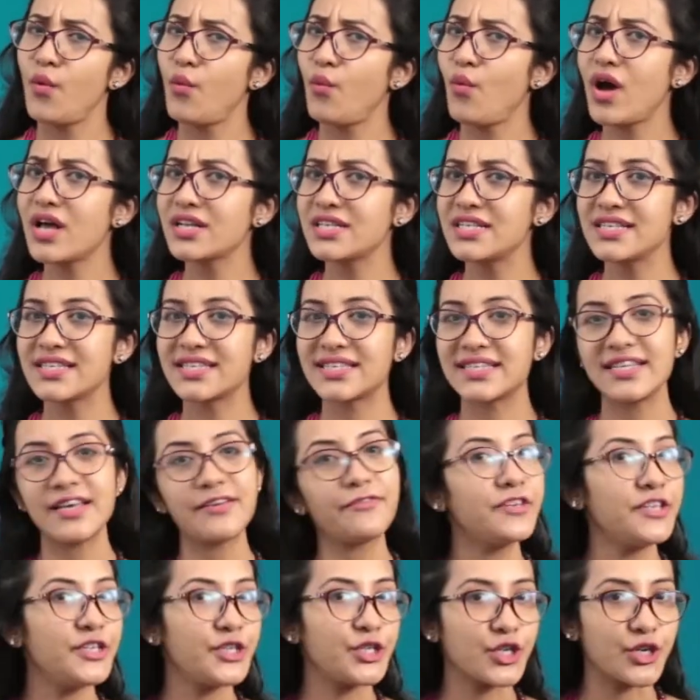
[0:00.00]
What is
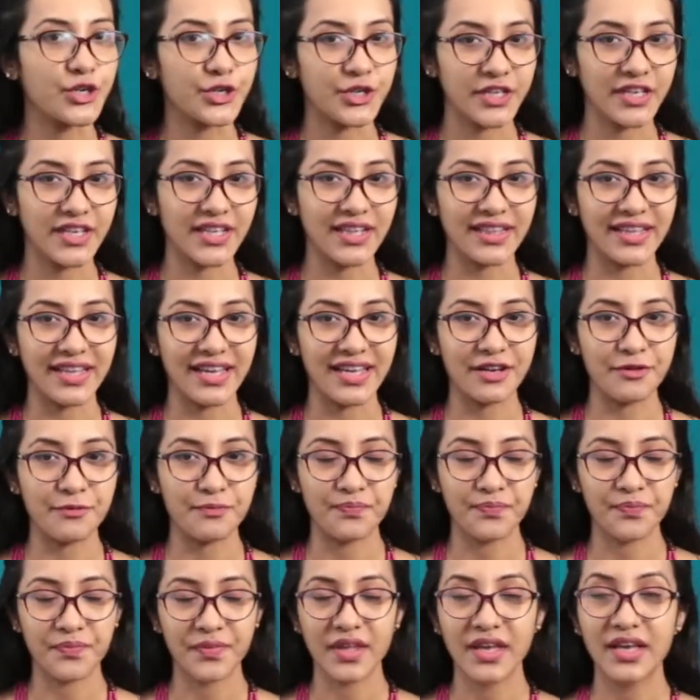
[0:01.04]
definite article then?
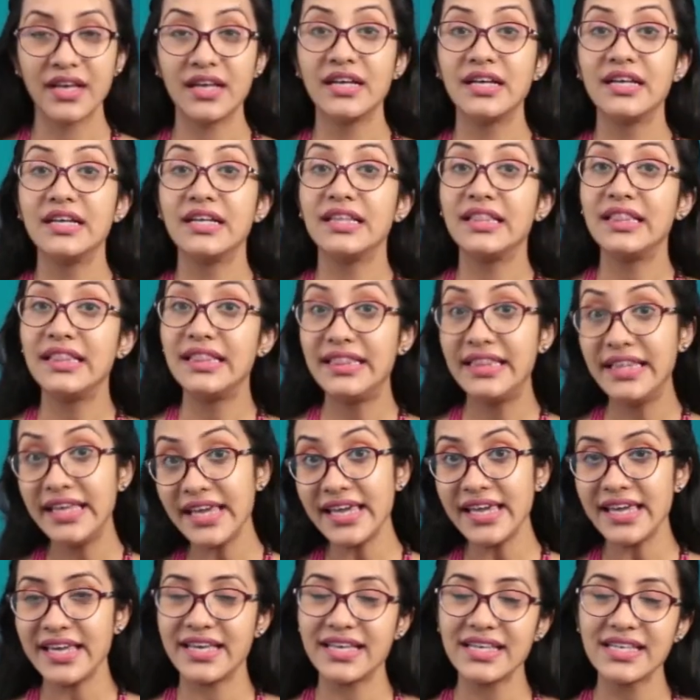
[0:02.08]

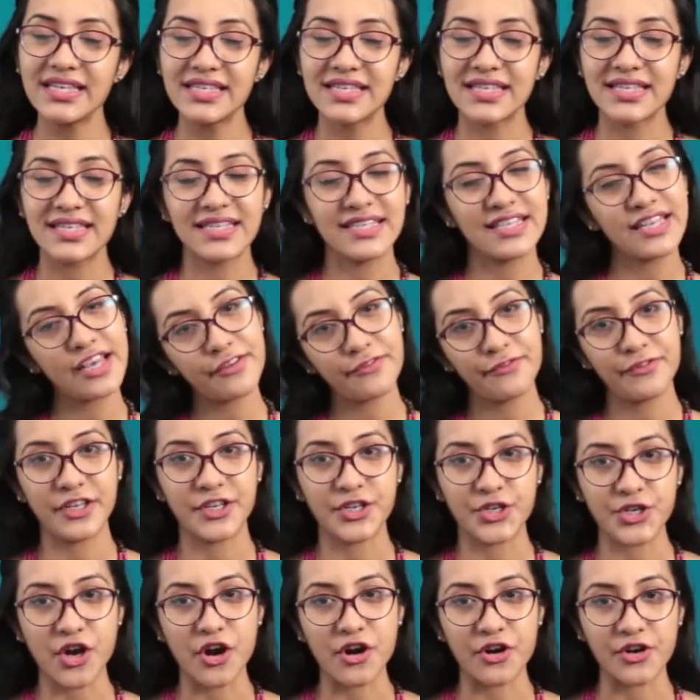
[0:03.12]
The is
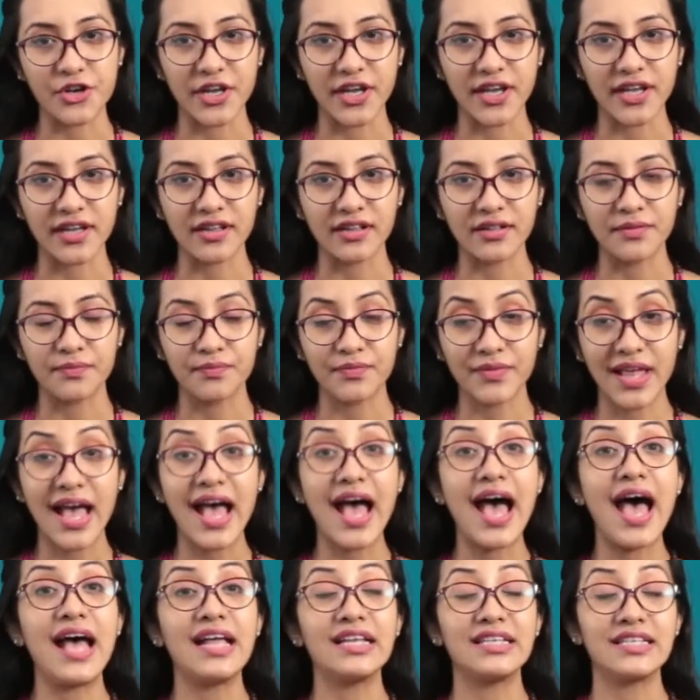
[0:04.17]
definite article,
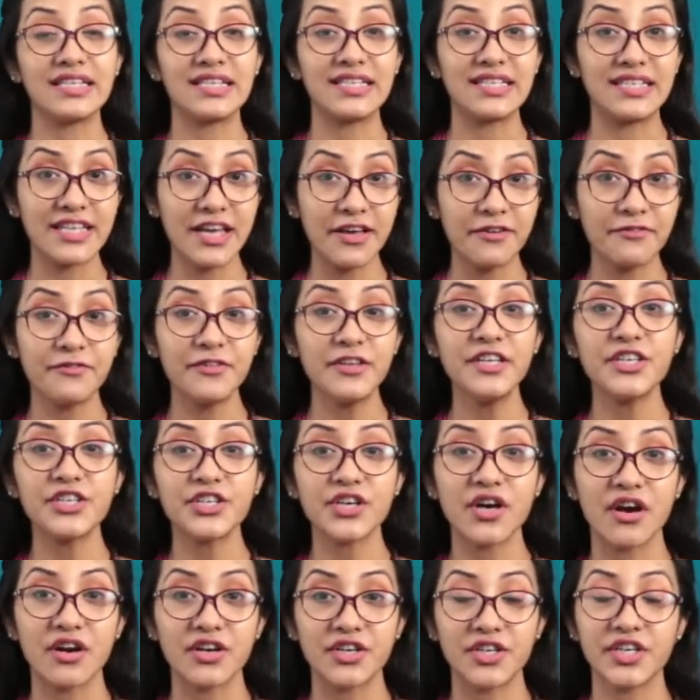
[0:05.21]
and definite
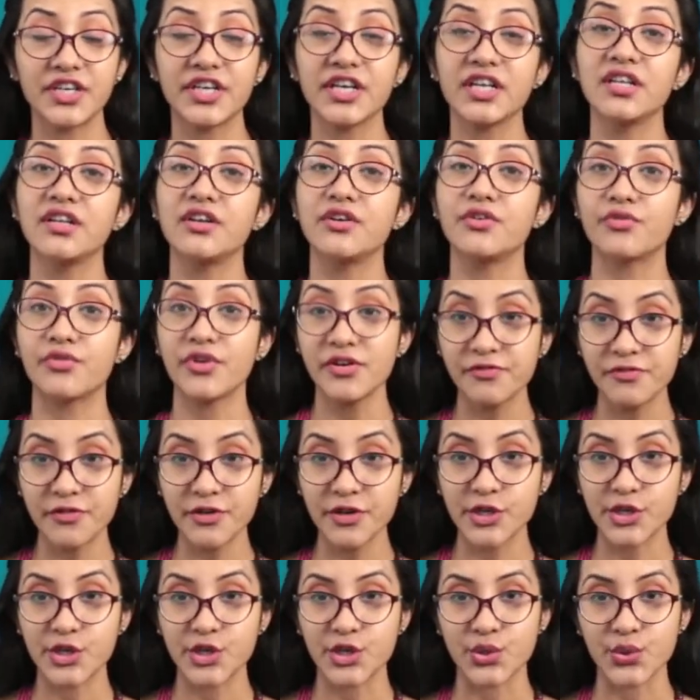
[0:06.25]
article
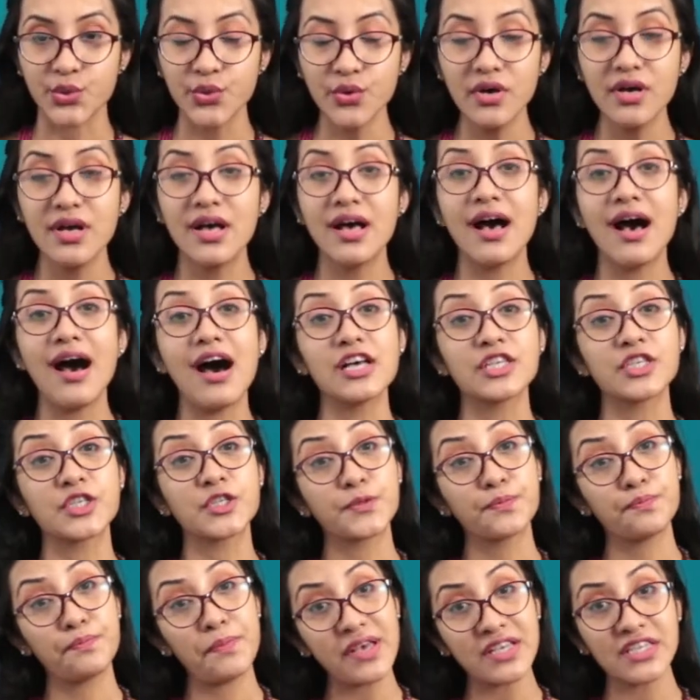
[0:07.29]
refers to a
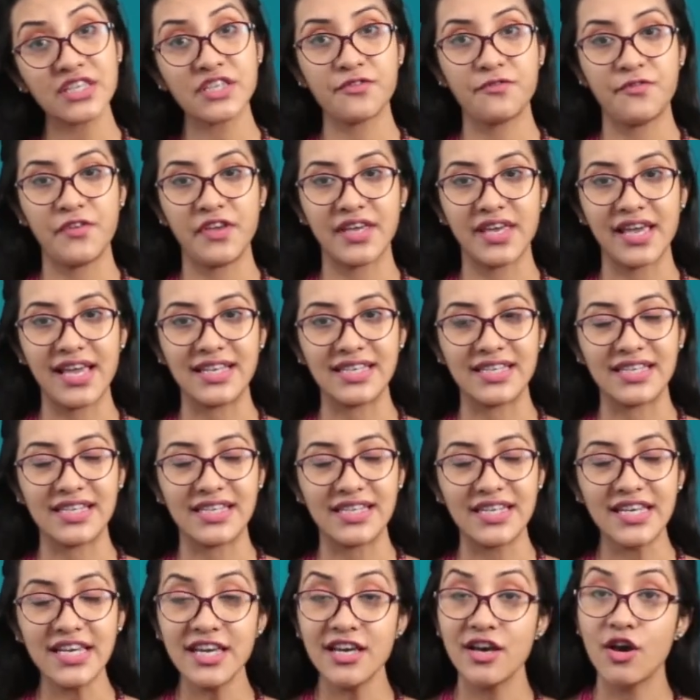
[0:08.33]
specific
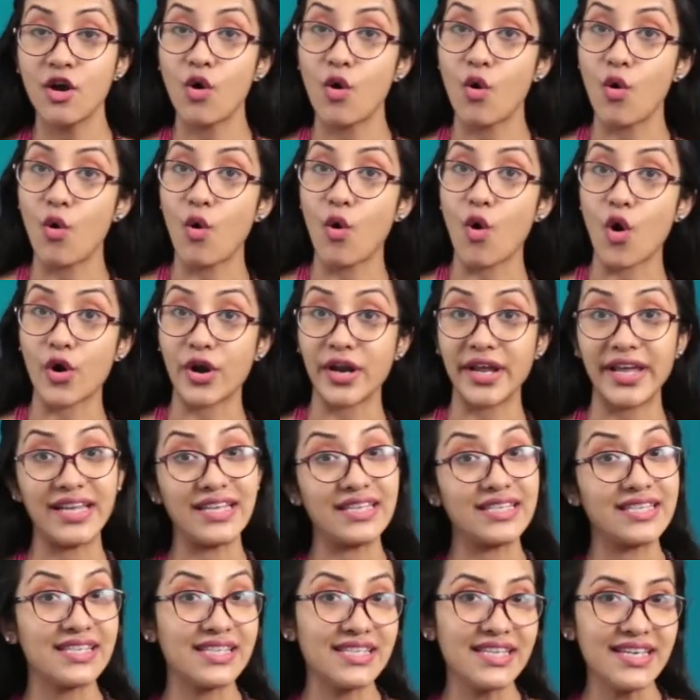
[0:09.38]
entity or
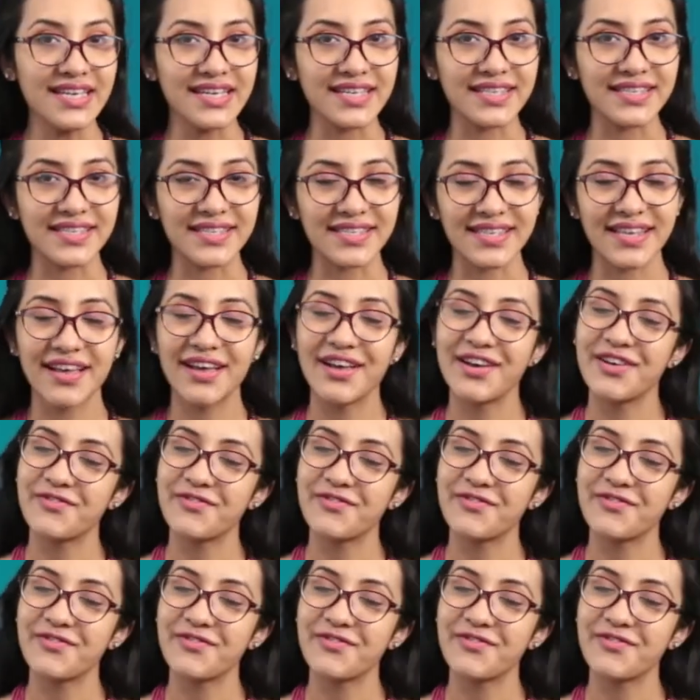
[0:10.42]
entities.